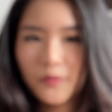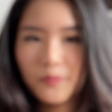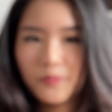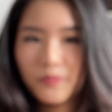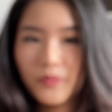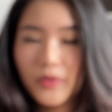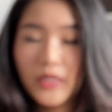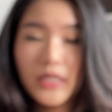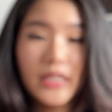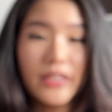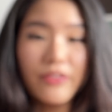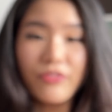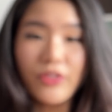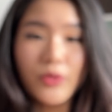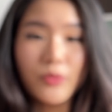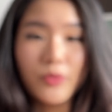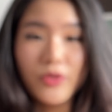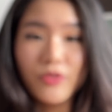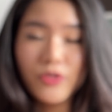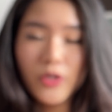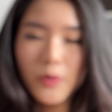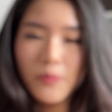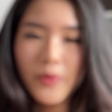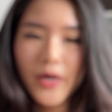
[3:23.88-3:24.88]
living
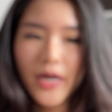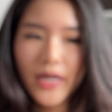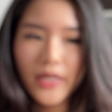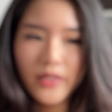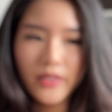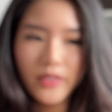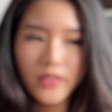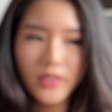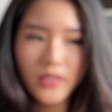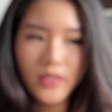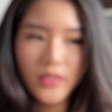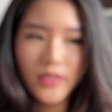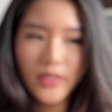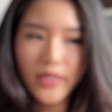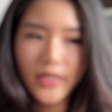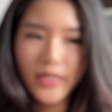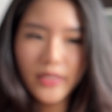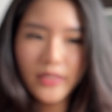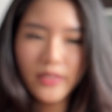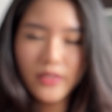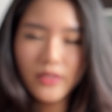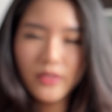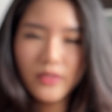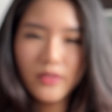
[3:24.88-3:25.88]
with your partner
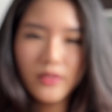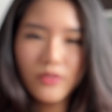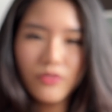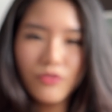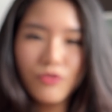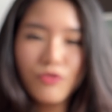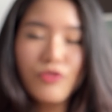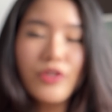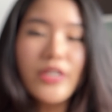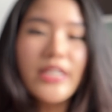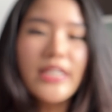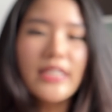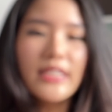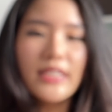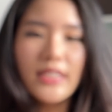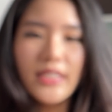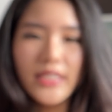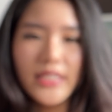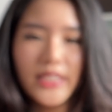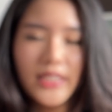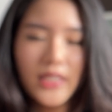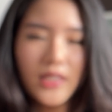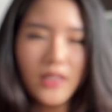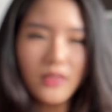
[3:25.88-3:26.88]
and
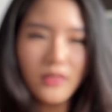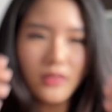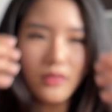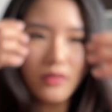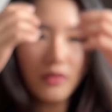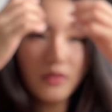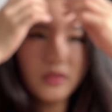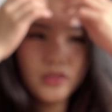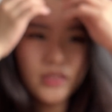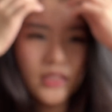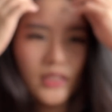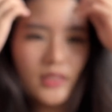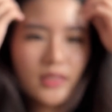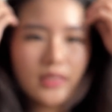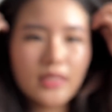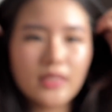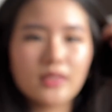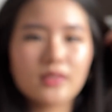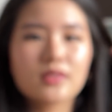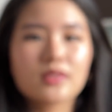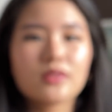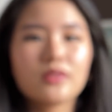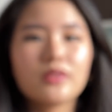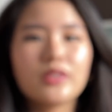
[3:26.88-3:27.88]
relearning how to do these
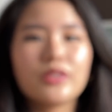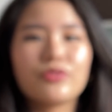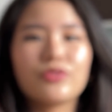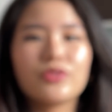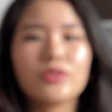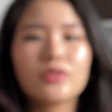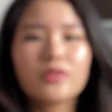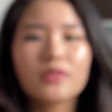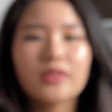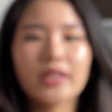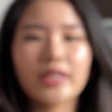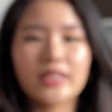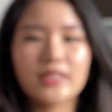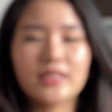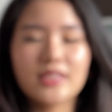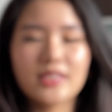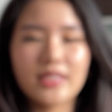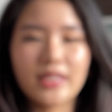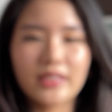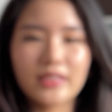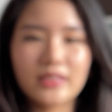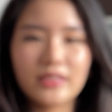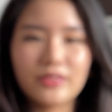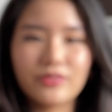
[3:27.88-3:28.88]
things. So if you don't like this
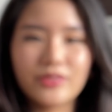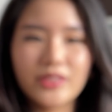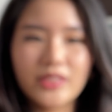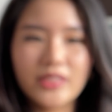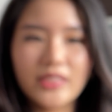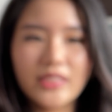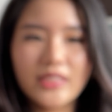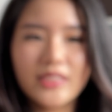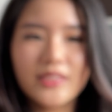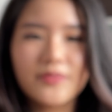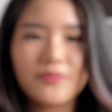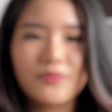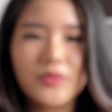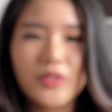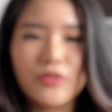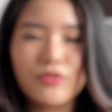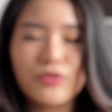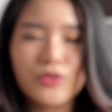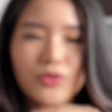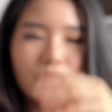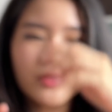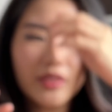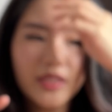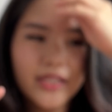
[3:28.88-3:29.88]
negativity, if you
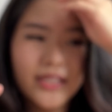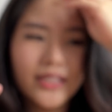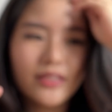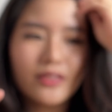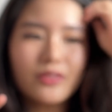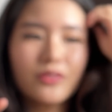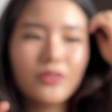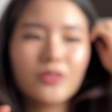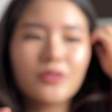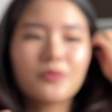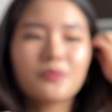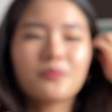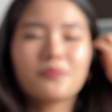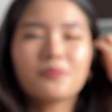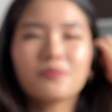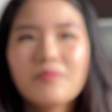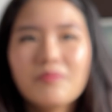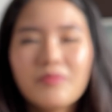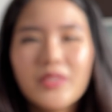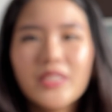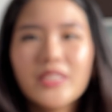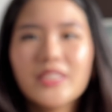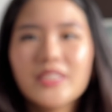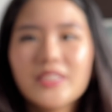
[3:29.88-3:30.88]
don't like
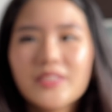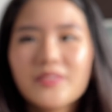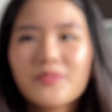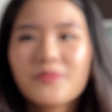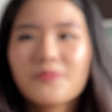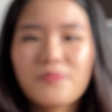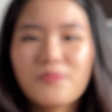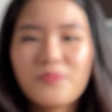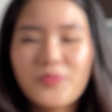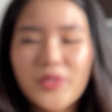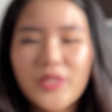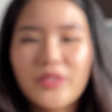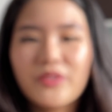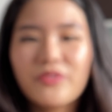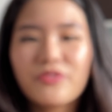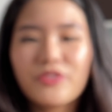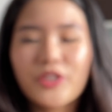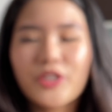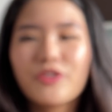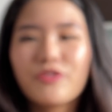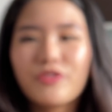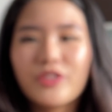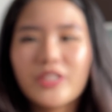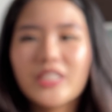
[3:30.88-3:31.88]
me being
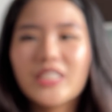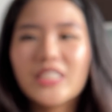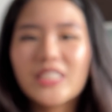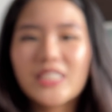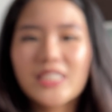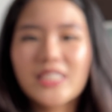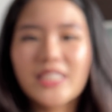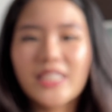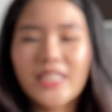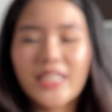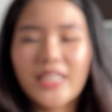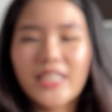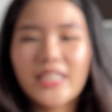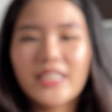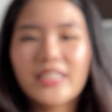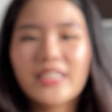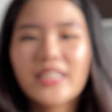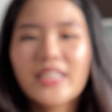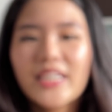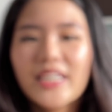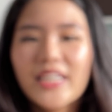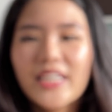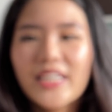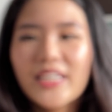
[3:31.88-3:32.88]
very realistic and
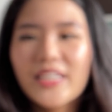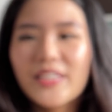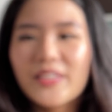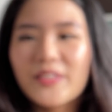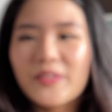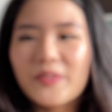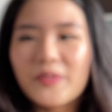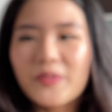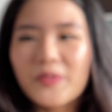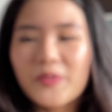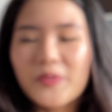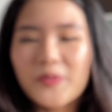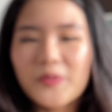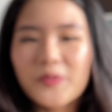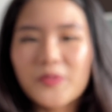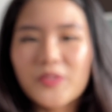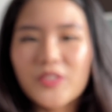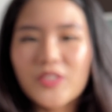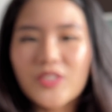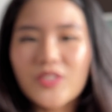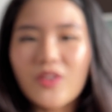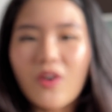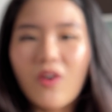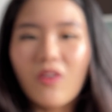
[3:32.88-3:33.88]

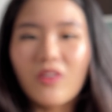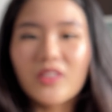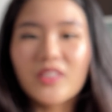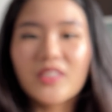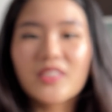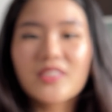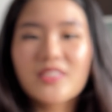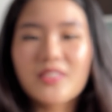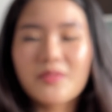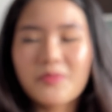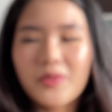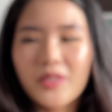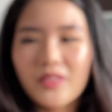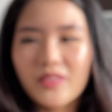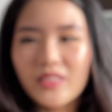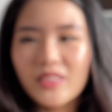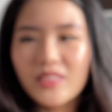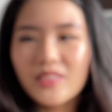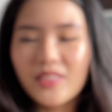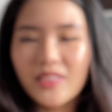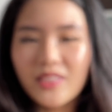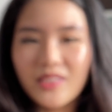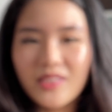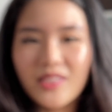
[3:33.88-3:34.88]
just honest about these
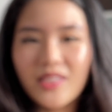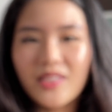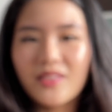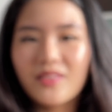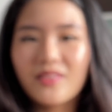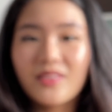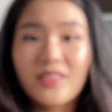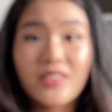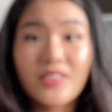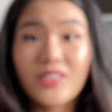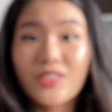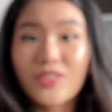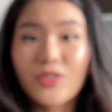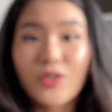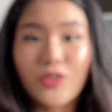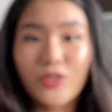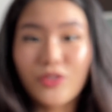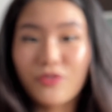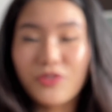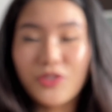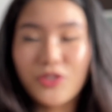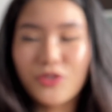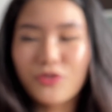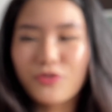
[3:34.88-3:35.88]
things, then this is not the
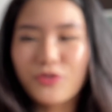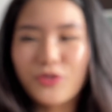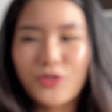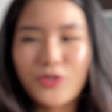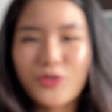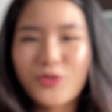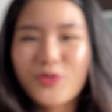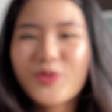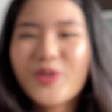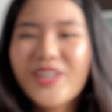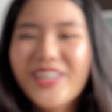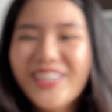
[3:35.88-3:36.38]
video for you.